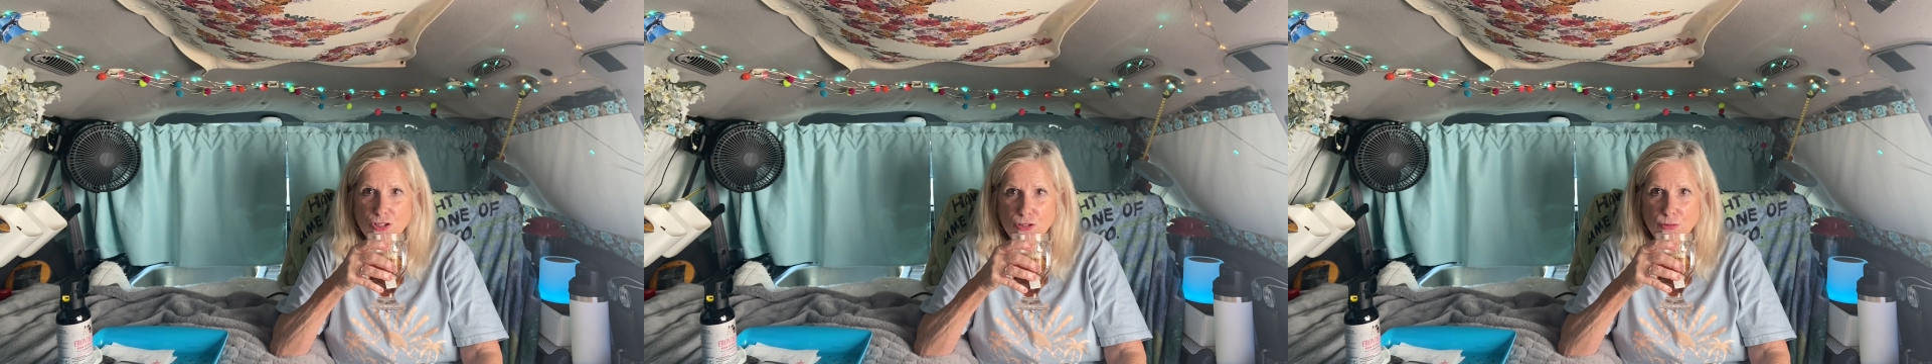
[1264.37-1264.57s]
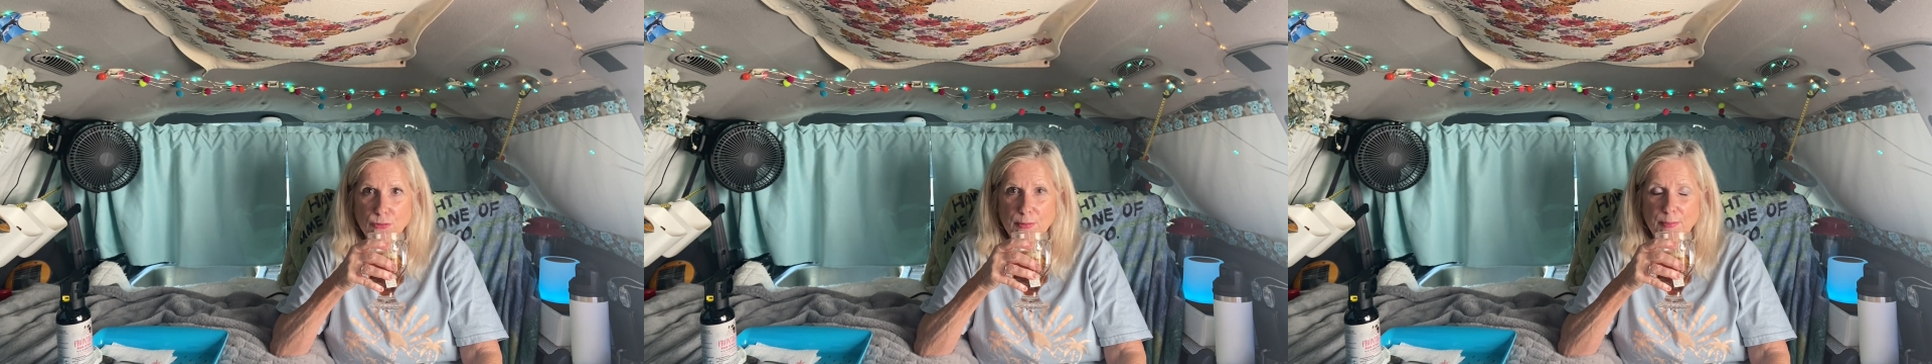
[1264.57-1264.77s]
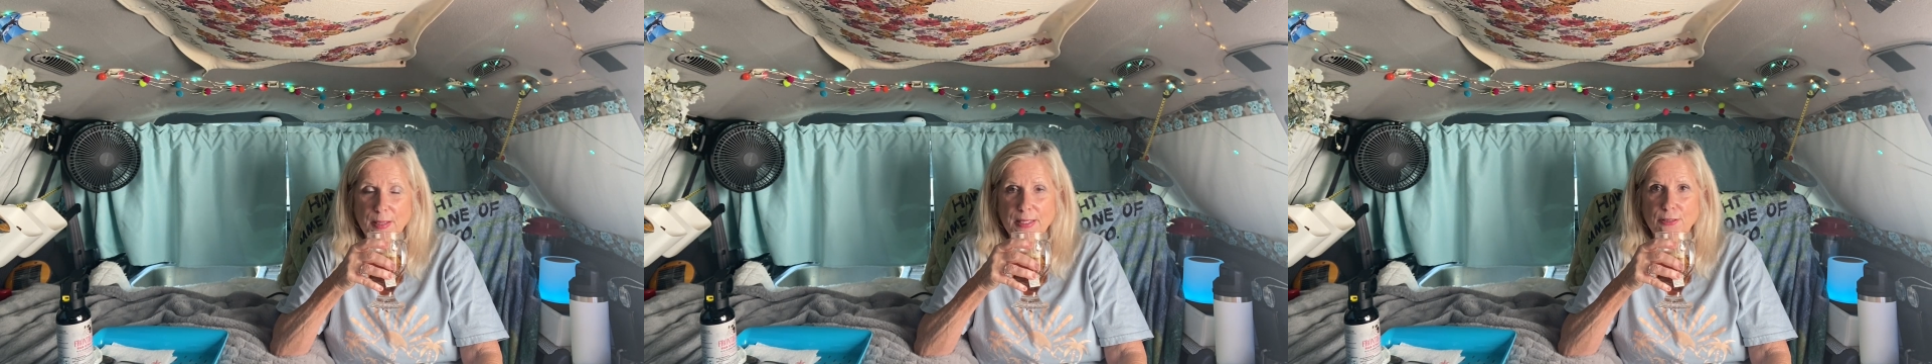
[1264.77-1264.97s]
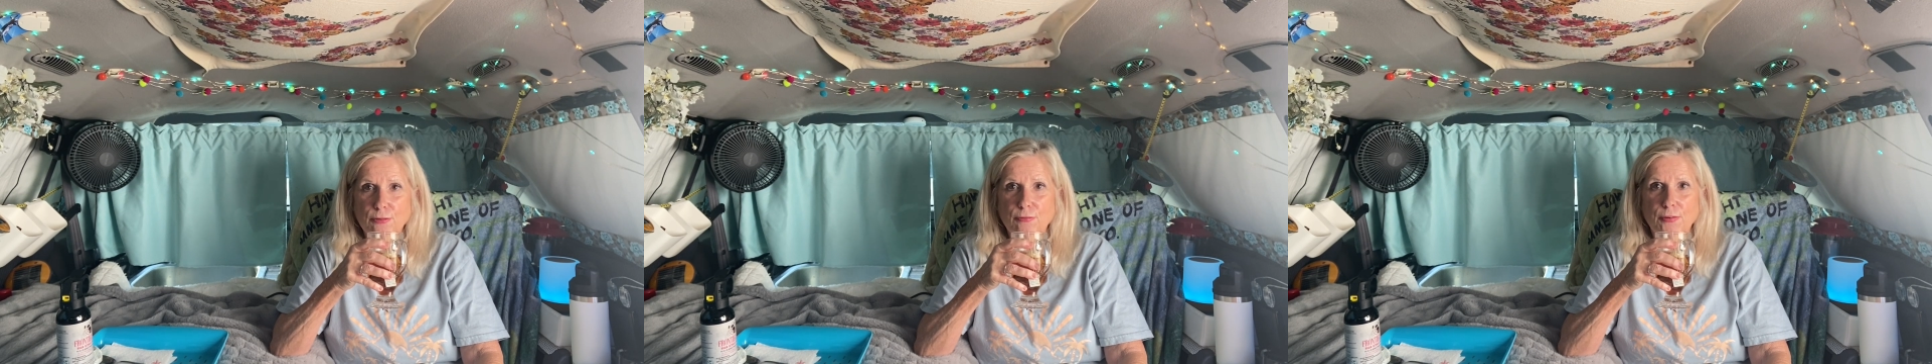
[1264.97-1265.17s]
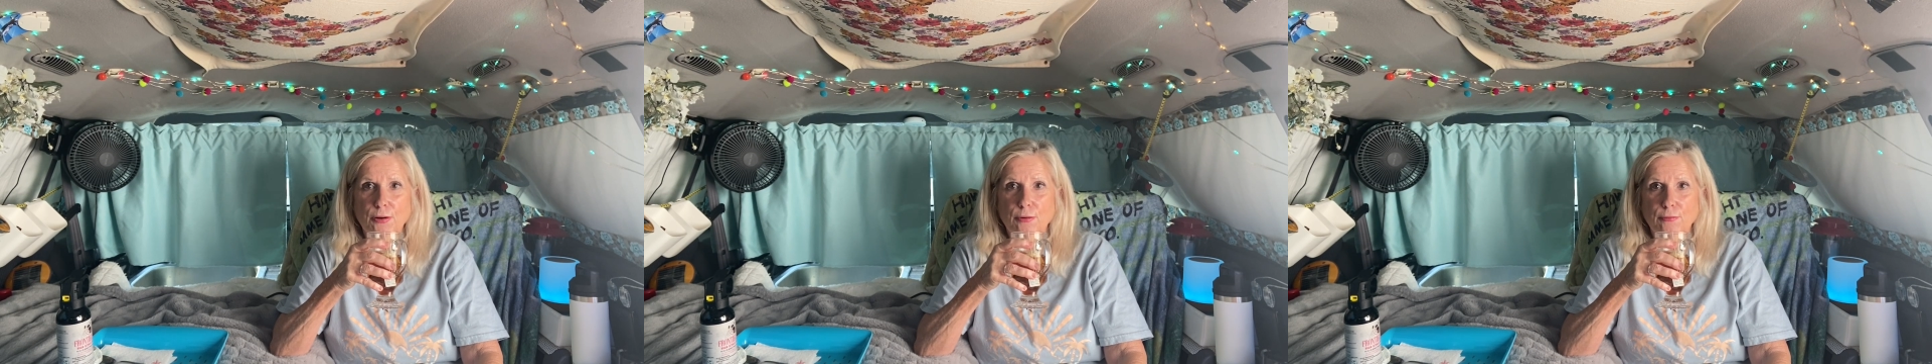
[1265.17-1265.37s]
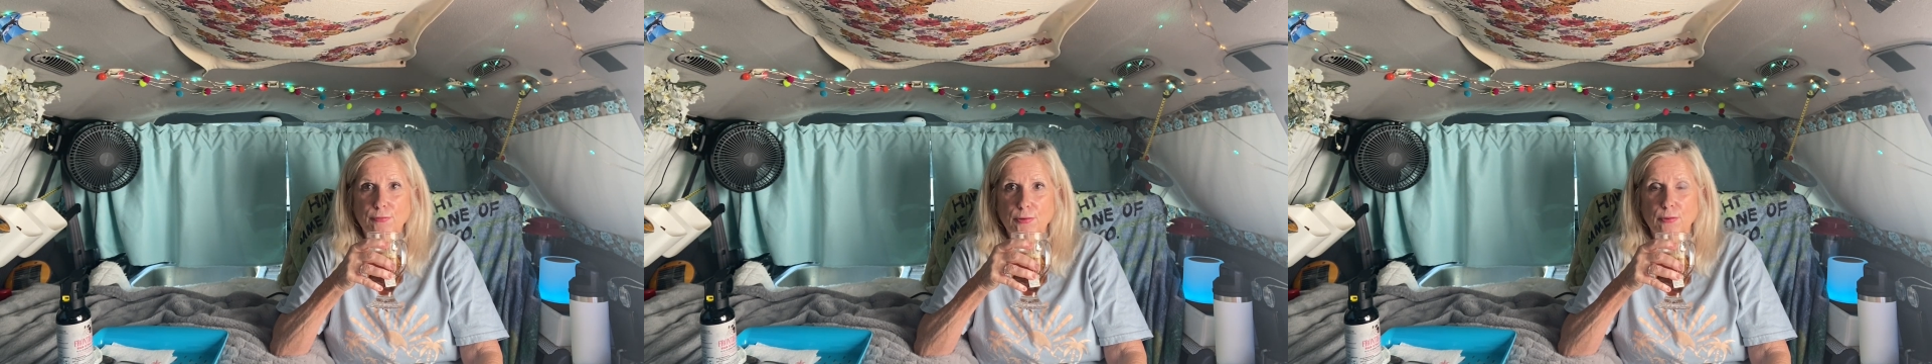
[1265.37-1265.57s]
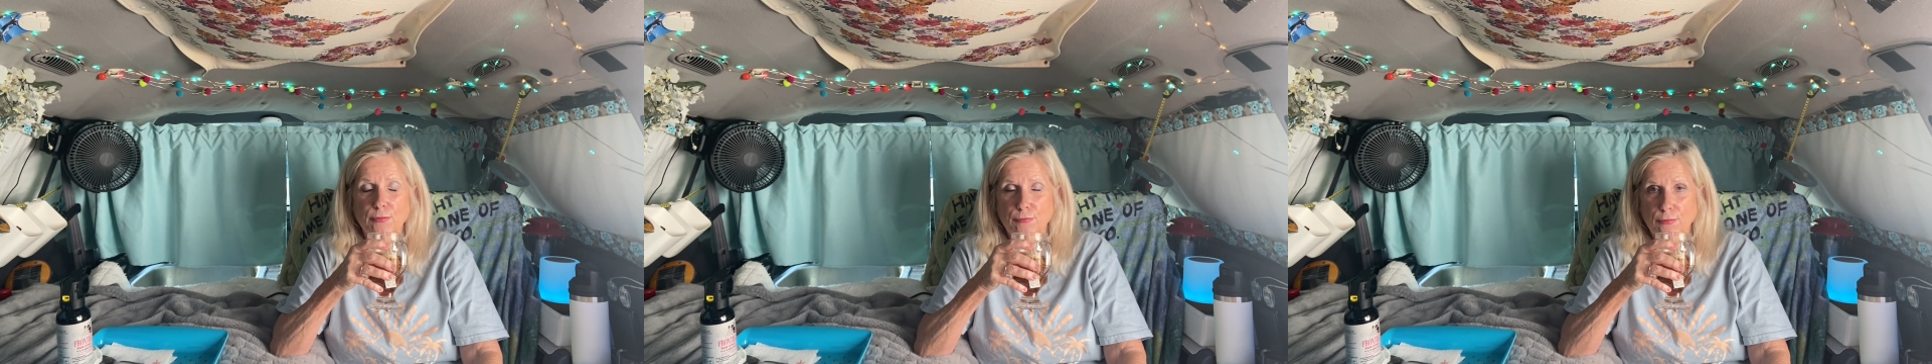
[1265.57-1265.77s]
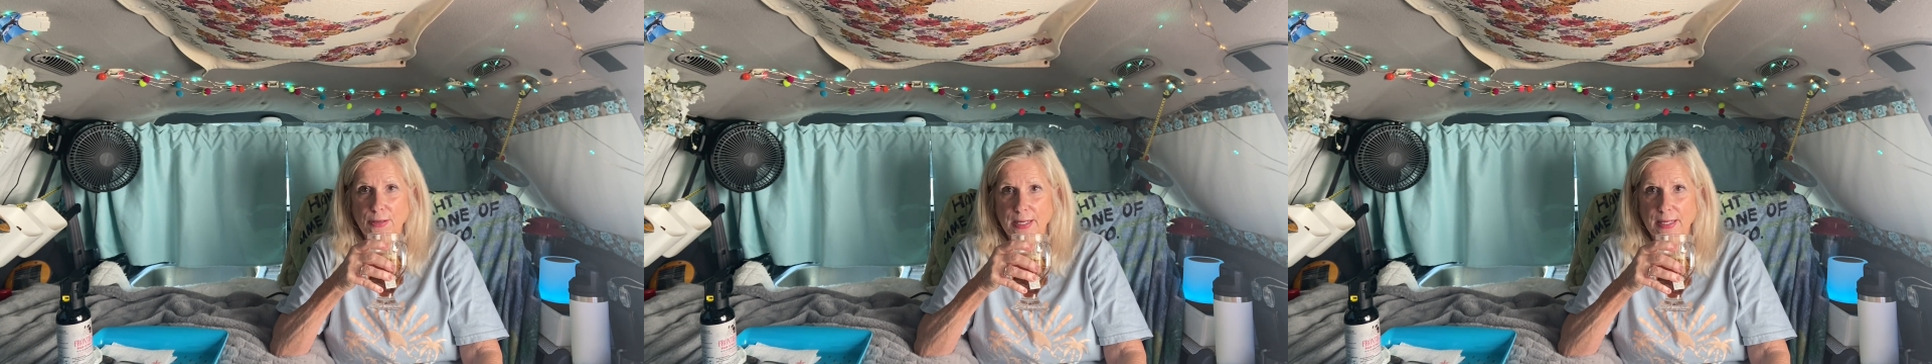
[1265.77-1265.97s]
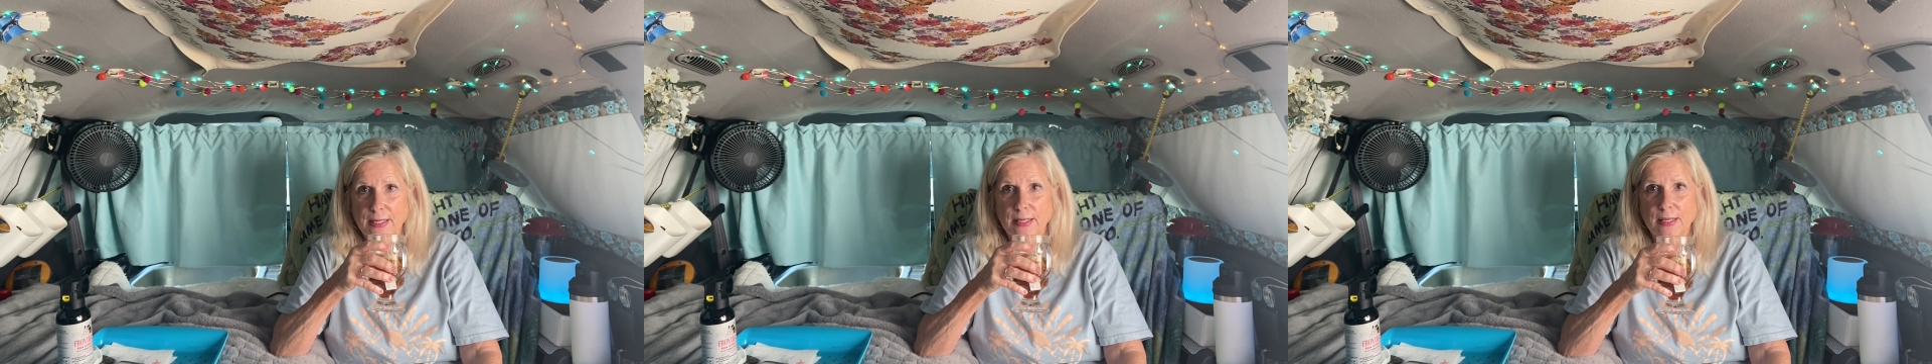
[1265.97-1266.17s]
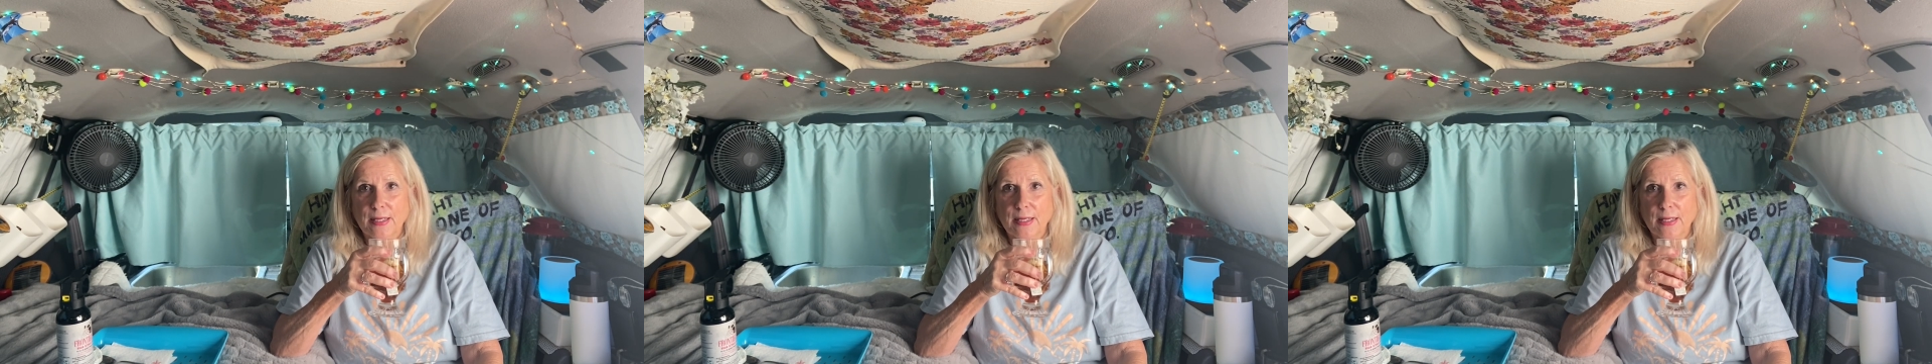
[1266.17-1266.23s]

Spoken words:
you and make you feel afraid.